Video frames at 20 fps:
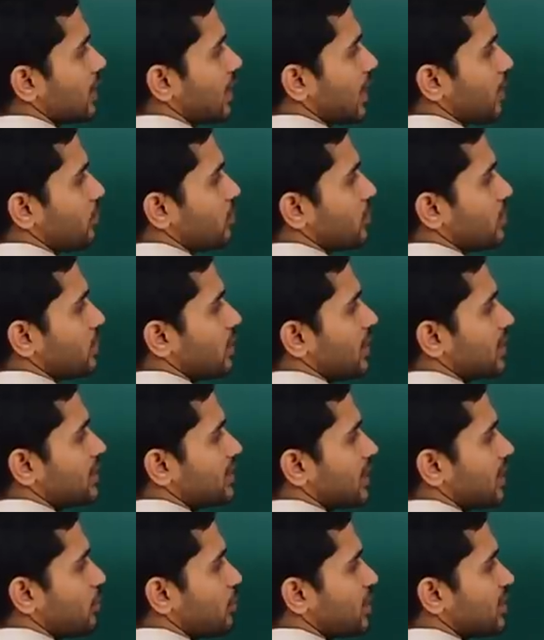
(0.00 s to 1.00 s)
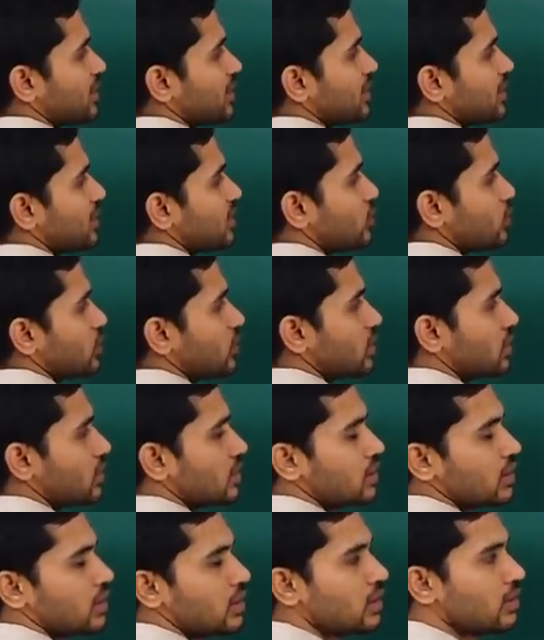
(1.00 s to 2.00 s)
Cap let us represent this with
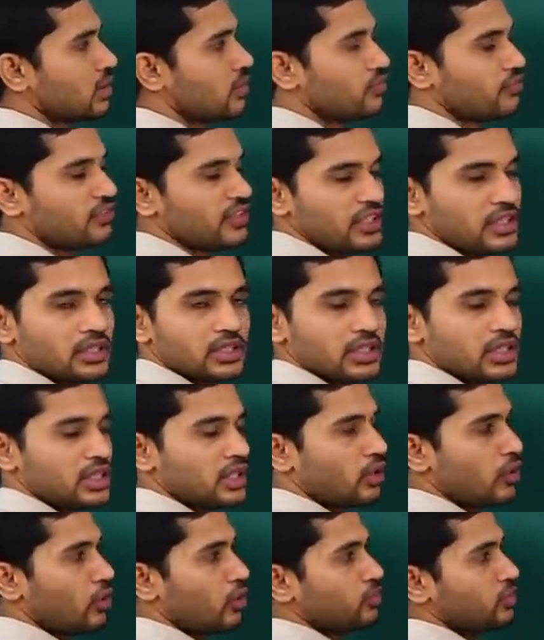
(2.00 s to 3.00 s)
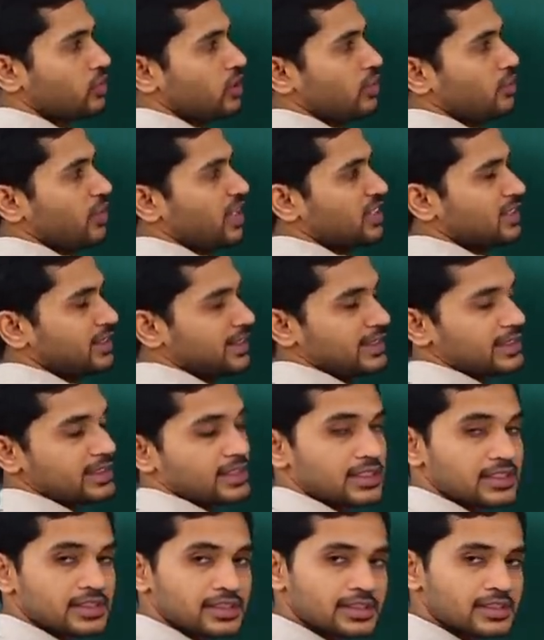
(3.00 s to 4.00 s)
V of image
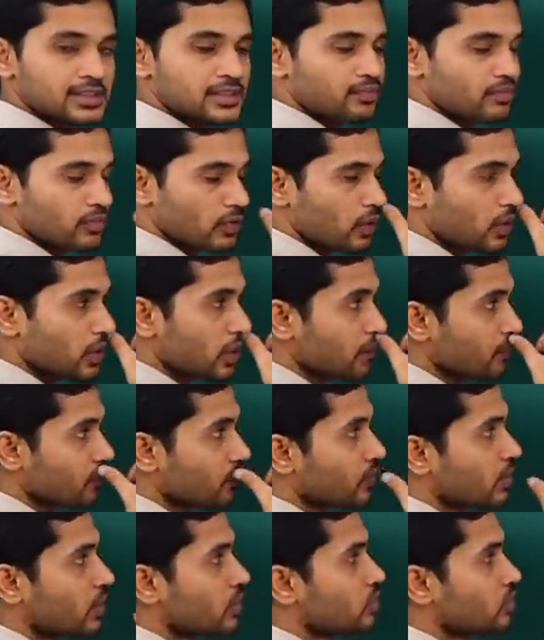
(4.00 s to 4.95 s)
distance. Okay?